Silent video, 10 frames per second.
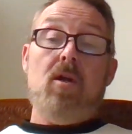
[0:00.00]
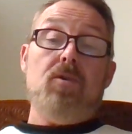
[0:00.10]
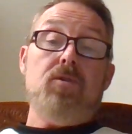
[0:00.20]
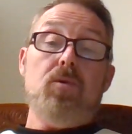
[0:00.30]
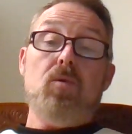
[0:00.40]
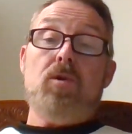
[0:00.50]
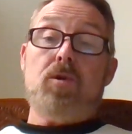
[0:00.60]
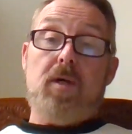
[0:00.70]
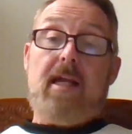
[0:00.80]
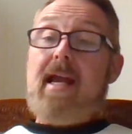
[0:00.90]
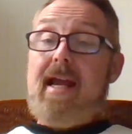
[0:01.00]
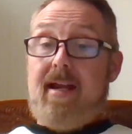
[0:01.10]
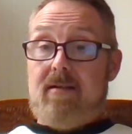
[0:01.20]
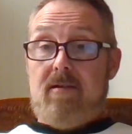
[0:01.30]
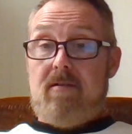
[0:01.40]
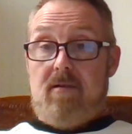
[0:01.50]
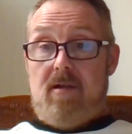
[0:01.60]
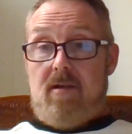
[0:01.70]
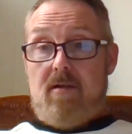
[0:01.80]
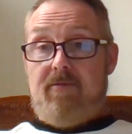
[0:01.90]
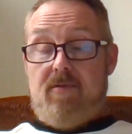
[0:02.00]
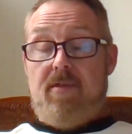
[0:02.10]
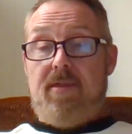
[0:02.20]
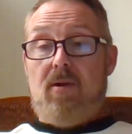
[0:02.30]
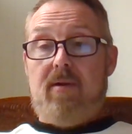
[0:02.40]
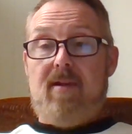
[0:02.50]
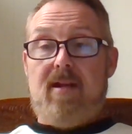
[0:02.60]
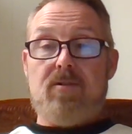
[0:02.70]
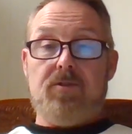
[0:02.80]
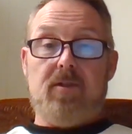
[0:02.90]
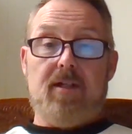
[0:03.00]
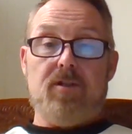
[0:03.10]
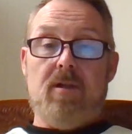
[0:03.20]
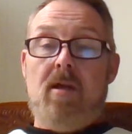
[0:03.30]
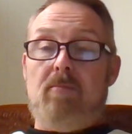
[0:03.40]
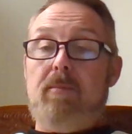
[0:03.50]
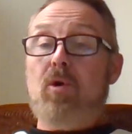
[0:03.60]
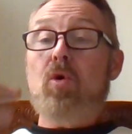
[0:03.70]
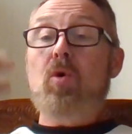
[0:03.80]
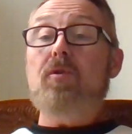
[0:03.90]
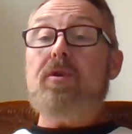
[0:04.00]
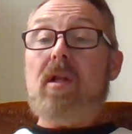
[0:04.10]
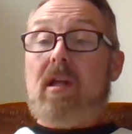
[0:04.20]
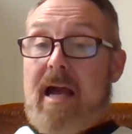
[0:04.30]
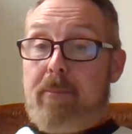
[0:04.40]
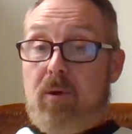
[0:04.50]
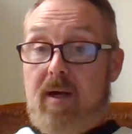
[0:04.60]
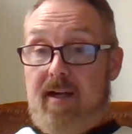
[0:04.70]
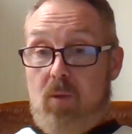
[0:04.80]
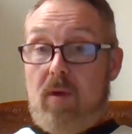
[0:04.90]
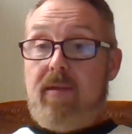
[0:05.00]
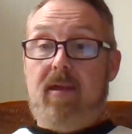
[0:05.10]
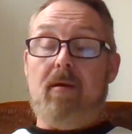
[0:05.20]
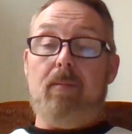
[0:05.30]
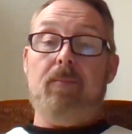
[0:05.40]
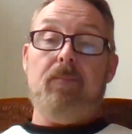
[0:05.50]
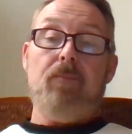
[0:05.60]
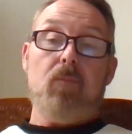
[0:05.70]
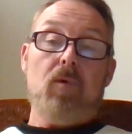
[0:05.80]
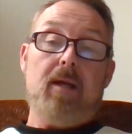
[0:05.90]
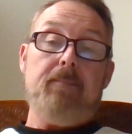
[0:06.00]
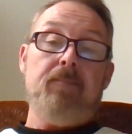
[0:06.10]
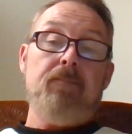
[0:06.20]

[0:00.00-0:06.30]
to create a, a theory of natural selection. Maybe who was collaborating with him, right?